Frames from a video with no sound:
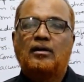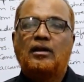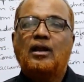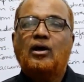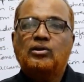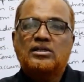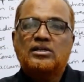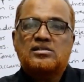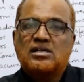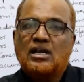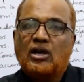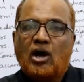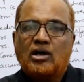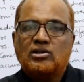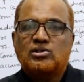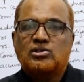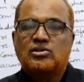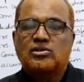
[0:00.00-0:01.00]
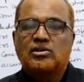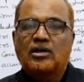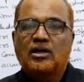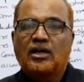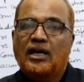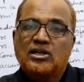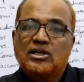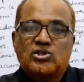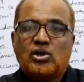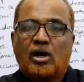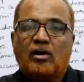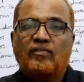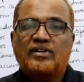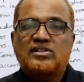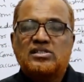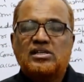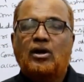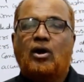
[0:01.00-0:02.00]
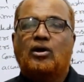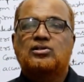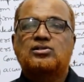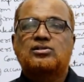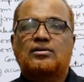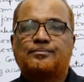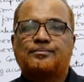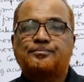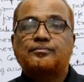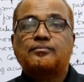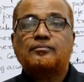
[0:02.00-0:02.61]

Now this is a loss, insolvency loss.